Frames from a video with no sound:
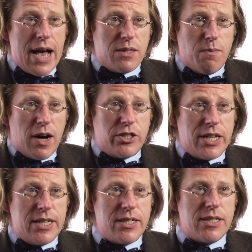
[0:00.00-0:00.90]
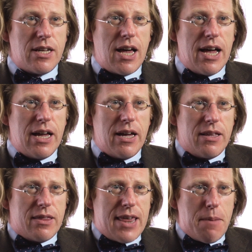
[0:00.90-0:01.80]
as much as
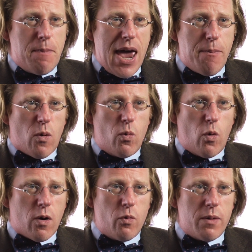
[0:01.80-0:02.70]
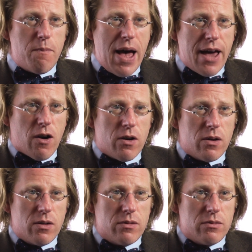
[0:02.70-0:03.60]
that paperwork would
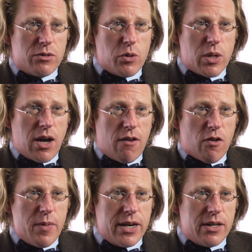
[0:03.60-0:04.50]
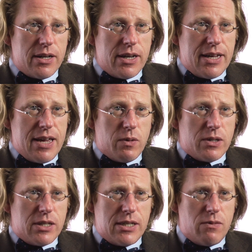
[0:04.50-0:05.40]
matter to the government, it
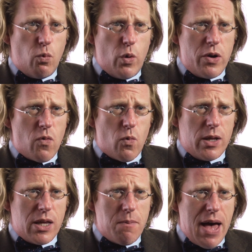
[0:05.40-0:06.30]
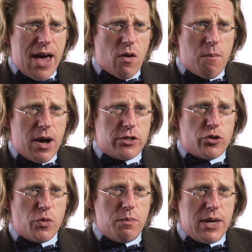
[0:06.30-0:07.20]
wouldn't really matter
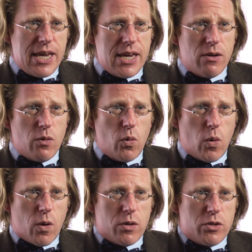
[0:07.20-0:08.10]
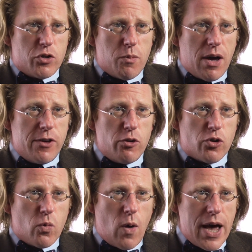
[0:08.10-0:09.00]
much to me or to my future